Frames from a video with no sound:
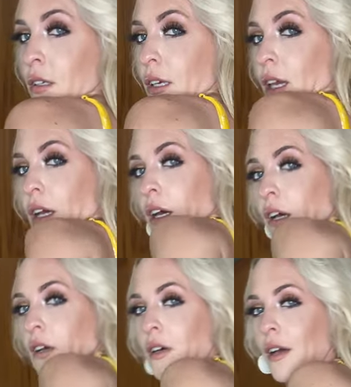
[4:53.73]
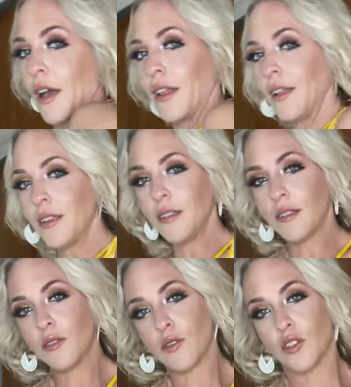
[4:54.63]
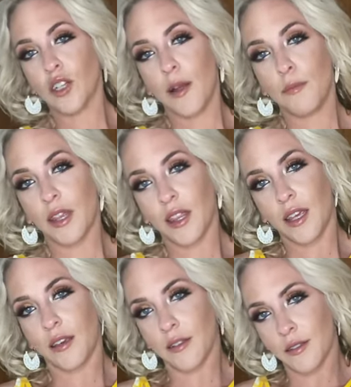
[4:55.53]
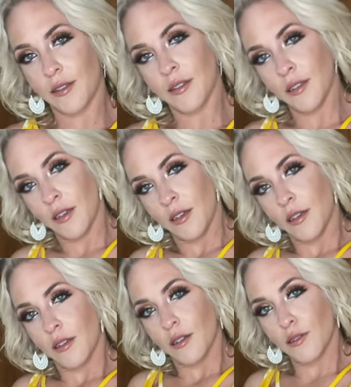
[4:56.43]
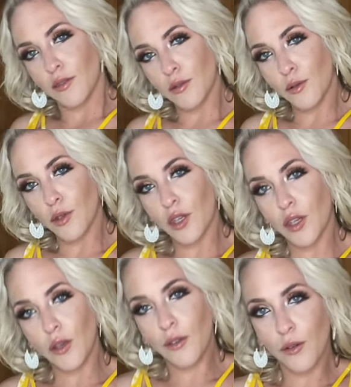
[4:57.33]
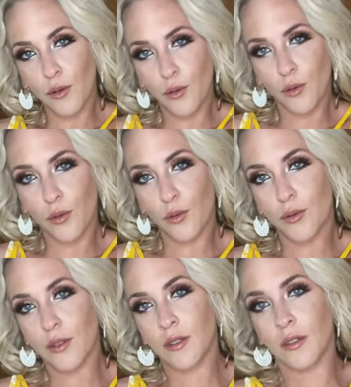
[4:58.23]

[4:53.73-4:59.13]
Yeah, I like these little strappy things. They're so cute.